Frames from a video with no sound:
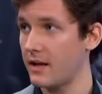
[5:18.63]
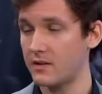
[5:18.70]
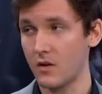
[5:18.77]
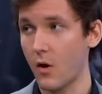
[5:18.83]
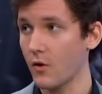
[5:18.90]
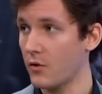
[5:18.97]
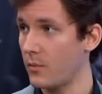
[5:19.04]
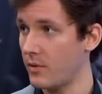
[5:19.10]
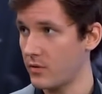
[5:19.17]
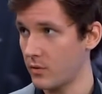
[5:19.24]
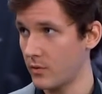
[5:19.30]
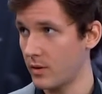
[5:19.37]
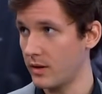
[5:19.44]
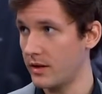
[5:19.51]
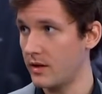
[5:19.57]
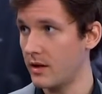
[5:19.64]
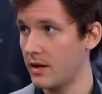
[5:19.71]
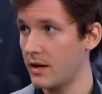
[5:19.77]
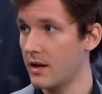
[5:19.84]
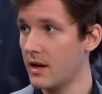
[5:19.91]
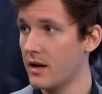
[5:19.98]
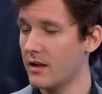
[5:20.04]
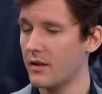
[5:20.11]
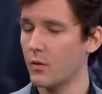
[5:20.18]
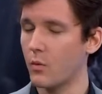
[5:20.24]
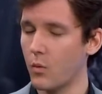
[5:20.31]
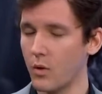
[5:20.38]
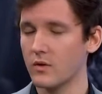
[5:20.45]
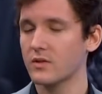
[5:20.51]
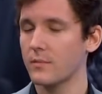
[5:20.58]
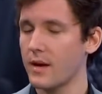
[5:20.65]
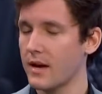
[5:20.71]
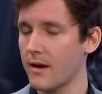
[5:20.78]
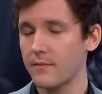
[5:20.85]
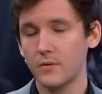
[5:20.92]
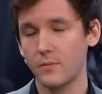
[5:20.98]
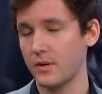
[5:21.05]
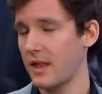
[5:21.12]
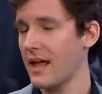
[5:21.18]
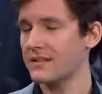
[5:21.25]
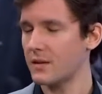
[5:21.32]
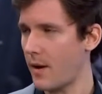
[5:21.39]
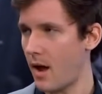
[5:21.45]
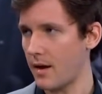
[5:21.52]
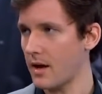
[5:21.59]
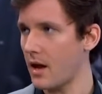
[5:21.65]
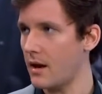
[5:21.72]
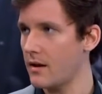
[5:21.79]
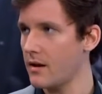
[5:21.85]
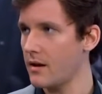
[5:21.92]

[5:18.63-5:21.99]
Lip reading: his ultimates were really good. There were some hiccups, but that's about it.